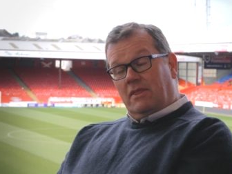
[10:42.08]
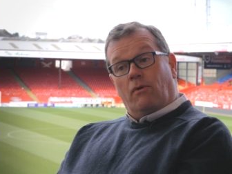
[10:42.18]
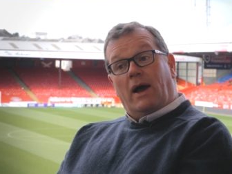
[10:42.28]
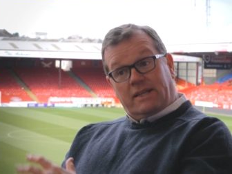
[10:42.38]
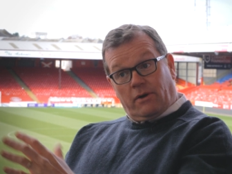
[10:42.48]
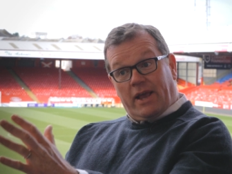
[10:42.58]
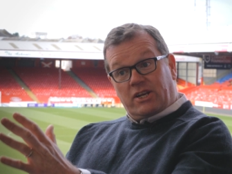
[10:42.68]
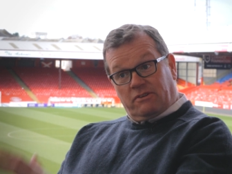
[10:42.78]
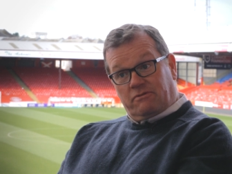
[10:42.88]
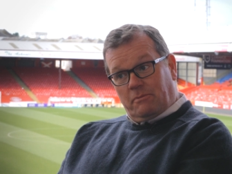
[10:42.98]
in the right
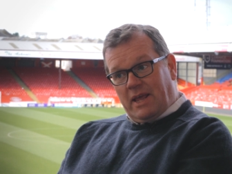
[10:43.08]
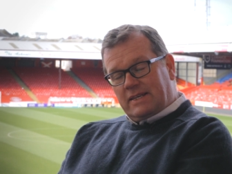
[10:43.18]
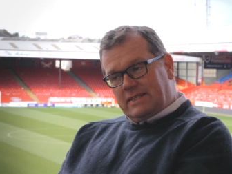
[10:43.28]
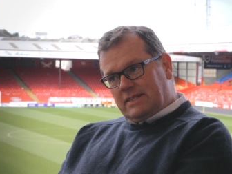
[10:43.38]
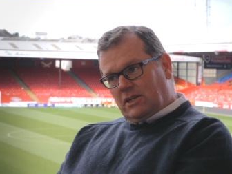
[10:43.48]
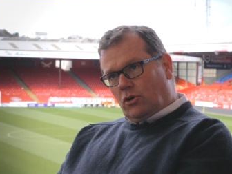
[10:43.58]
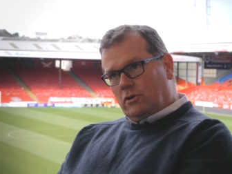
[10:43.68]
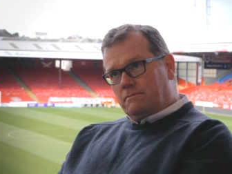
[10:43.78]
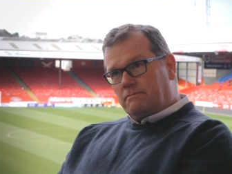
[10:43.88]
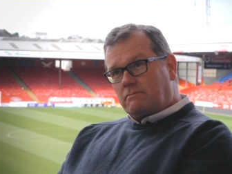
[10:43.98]
direction from next season
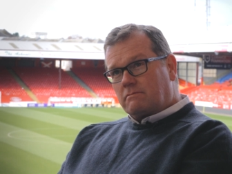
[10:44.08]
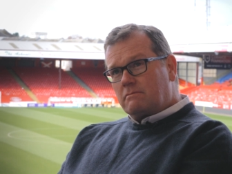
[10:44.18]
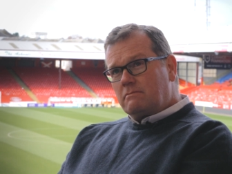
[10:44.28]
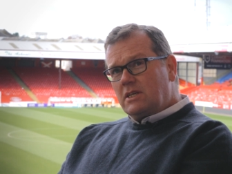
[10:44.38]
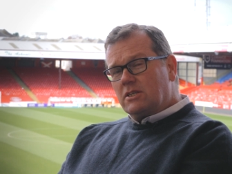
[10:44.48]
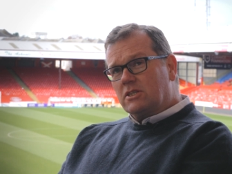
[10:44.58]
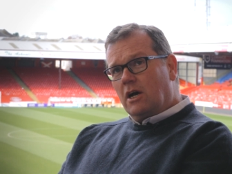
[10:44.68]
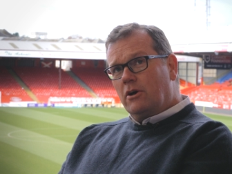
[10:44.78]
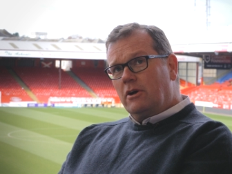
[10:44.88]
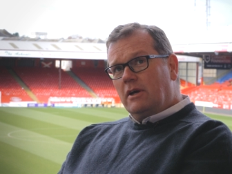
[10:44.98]
on.
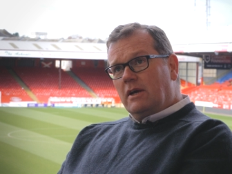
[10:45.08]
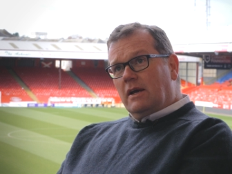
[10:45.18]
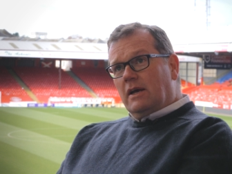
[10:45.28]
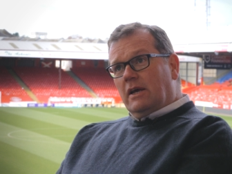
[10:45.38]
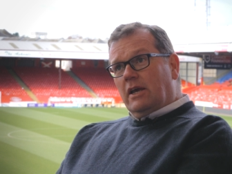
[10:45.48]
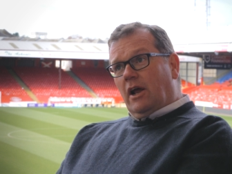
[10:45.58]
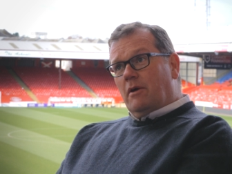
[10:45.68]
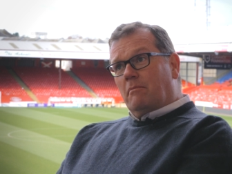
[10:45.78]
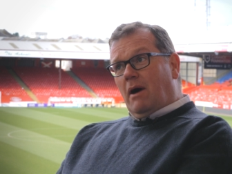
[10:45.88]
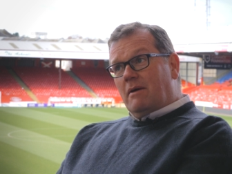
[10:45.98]
So, you
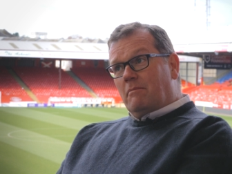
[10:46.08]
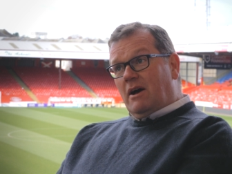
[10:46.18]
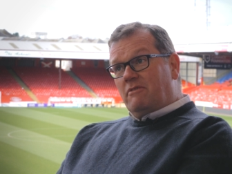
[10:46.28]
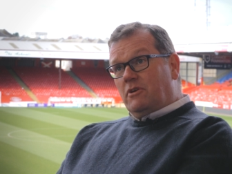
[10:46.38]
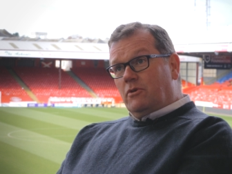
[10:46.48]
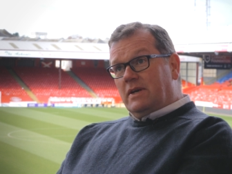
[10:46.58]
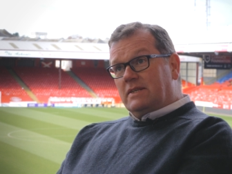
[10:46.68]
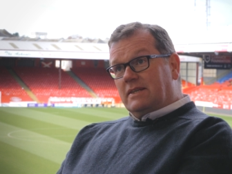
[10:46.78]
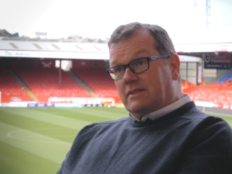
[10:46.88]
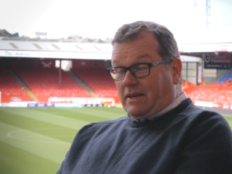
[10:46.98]
know, my, my view
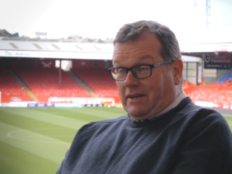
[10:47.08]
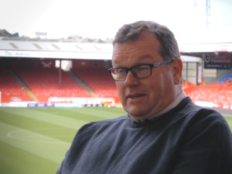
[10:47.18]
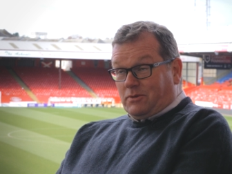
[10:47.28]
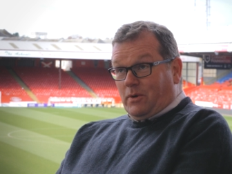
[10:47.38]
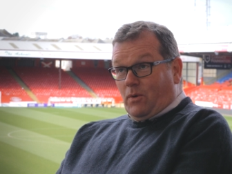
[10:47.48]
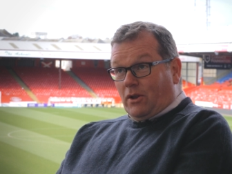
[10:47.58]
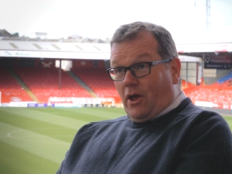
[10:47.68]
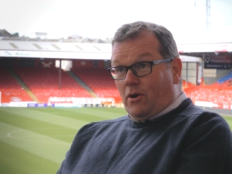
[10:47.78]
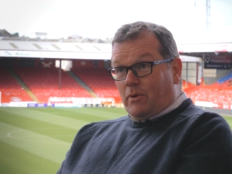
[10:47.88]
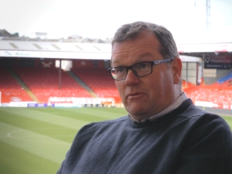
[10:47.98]
is, as, and as we well
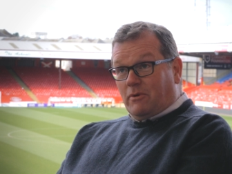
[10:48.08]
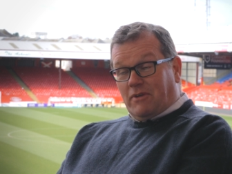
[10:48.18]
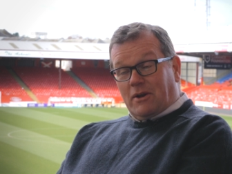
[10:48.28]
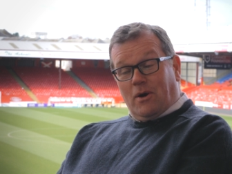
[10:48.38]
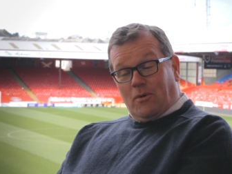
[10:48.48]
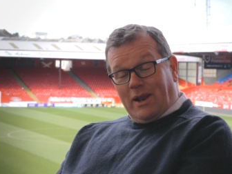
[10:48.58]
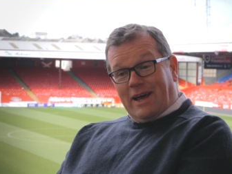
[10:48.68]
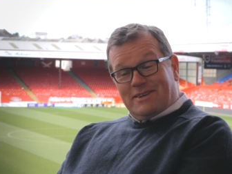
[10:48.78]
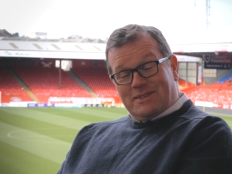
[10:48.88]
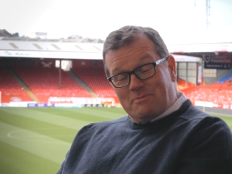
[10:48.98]
know, we, have done quite well
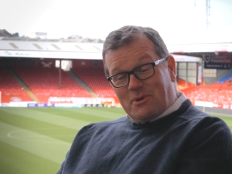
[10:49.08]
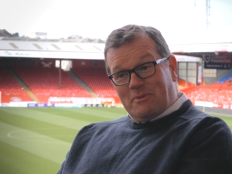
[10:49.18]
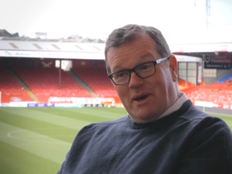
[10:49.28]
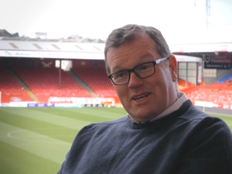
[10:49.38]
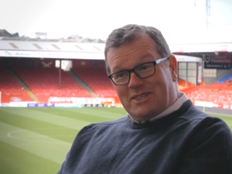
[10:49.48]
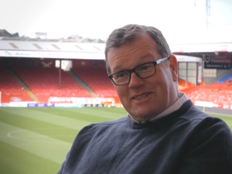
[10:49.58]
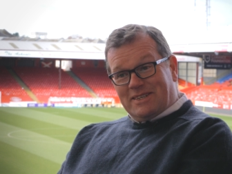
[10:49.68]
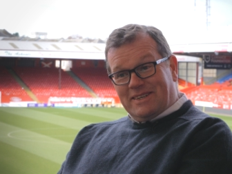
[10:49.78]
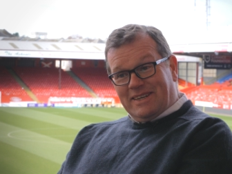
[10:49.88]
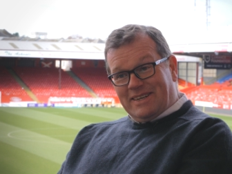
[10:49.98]
out of St Mirren managers
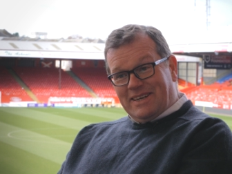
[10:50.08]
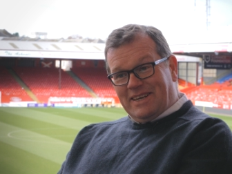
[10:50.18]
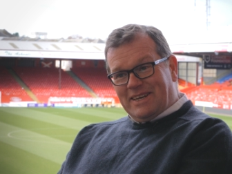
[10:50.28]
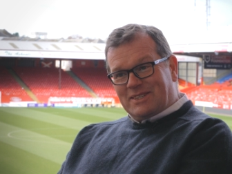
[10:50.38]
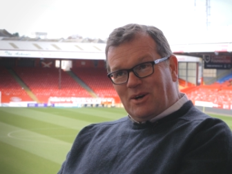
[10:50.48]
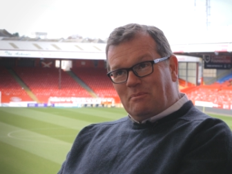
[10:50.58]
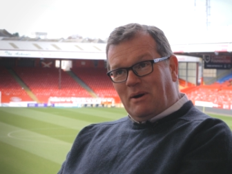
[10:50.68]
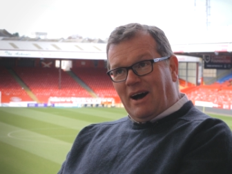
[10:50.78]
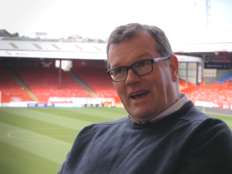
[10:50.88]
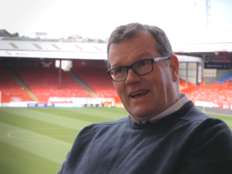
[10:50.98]
in, in, in years gone
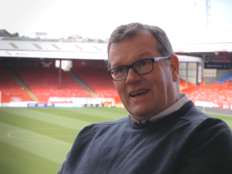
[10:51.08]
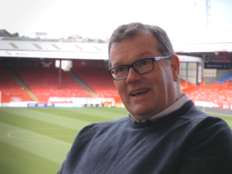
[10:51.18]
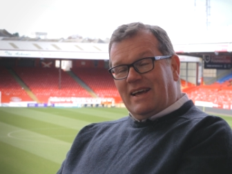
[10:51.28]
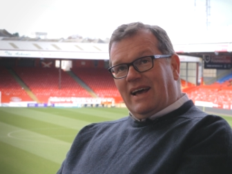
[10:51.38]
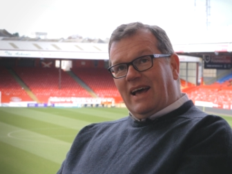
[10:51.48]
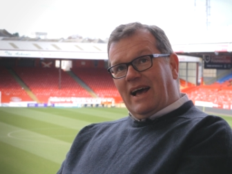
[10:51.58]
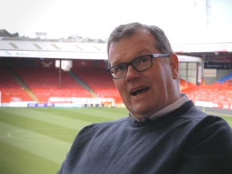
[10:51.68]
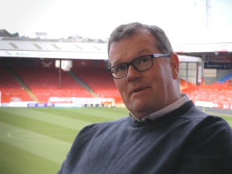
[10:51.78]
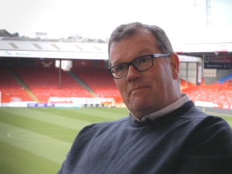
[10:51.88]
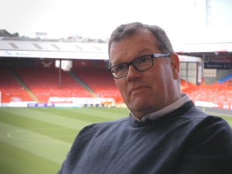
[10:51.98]
by.
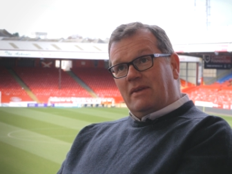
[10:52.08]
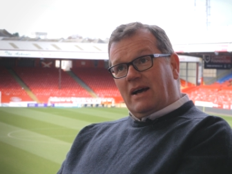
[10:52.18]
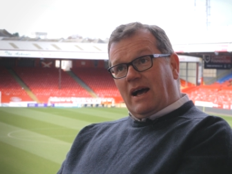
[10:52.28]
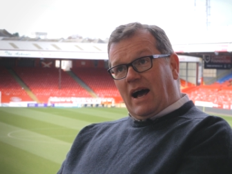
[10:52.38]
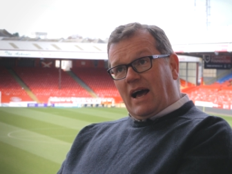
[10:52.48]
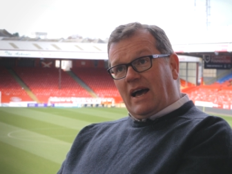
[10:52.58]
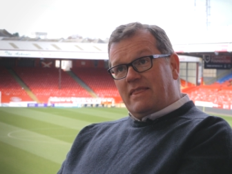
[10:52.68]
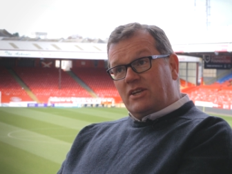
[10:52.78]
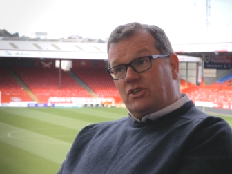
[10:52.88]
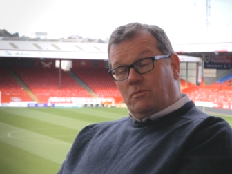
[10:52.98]
Um, I, I,
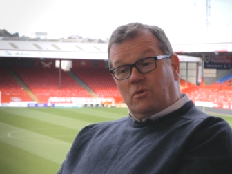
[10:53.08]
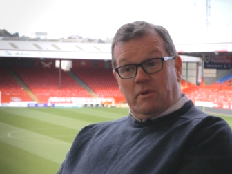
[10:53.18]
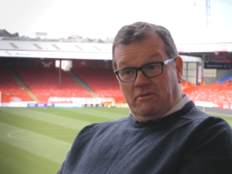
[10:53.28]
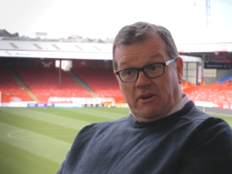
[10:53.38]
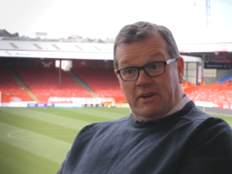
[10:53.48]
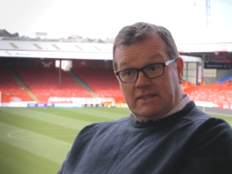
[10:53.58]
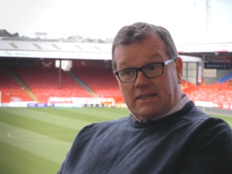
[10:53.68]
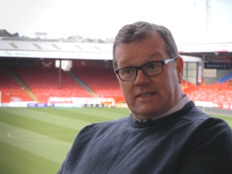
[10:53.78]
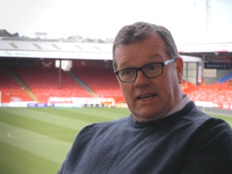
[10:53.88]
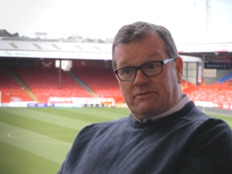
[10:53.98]
think Jim will be very
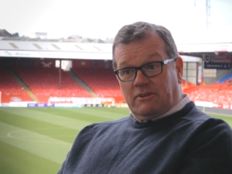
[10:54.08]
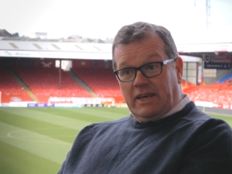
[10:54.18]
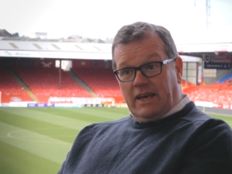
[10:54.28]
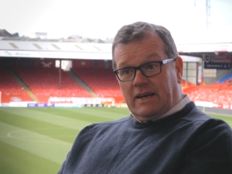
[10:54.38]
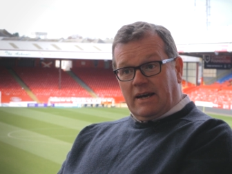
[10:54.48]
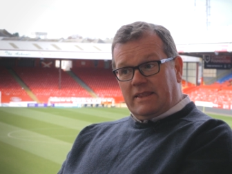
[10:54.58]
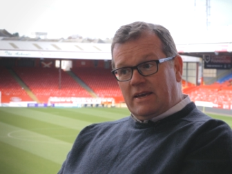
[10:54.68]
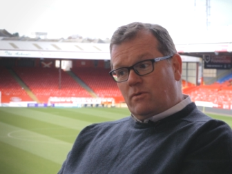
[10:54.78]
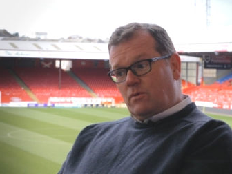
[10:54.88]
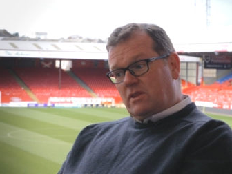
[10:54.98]
successful here. I
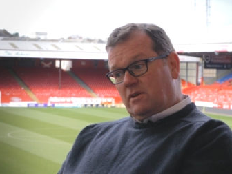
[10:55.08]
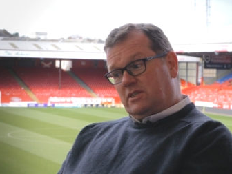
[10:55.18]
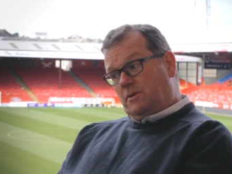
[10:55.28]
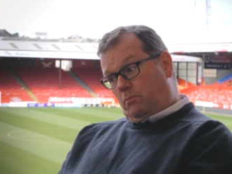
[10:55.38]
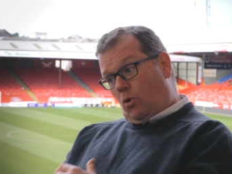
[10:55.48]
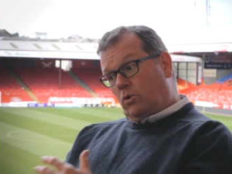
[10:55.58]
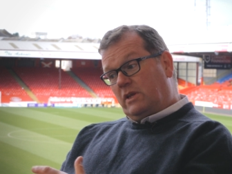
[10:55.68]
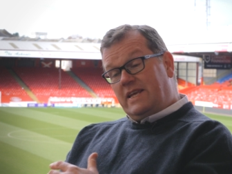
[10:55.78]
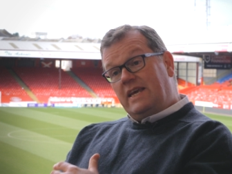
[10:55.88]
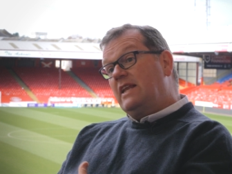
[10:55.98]
think with the support
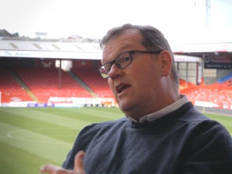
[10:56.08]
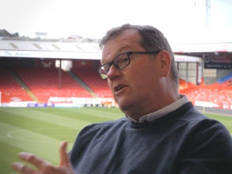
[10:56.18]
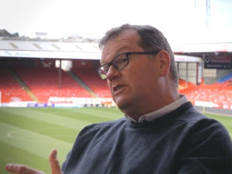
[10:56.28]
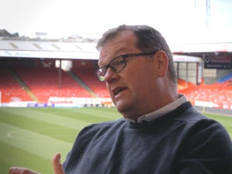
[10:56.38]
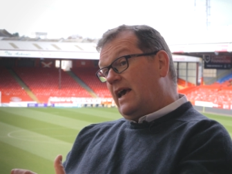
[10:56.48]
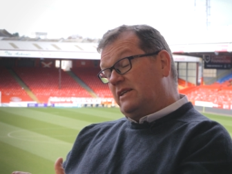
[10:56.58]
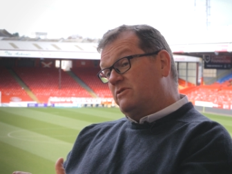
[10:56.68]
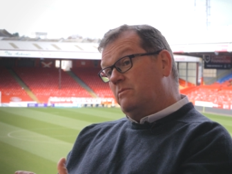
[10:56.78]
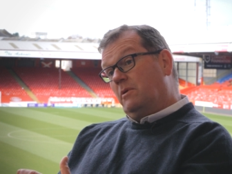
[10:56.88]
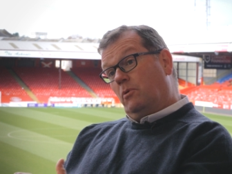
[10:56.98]
that he knows he has
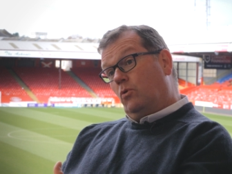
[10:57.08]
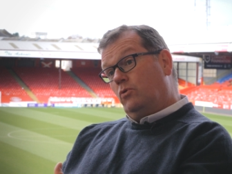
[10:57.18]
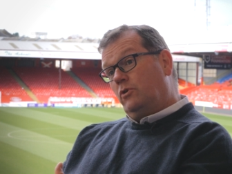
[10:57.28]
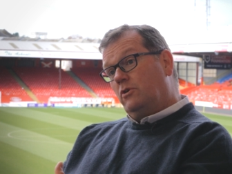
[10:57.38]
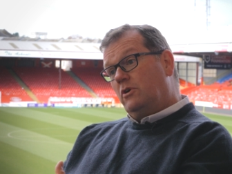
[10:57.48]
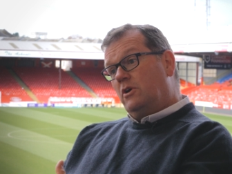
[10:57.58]
from the board,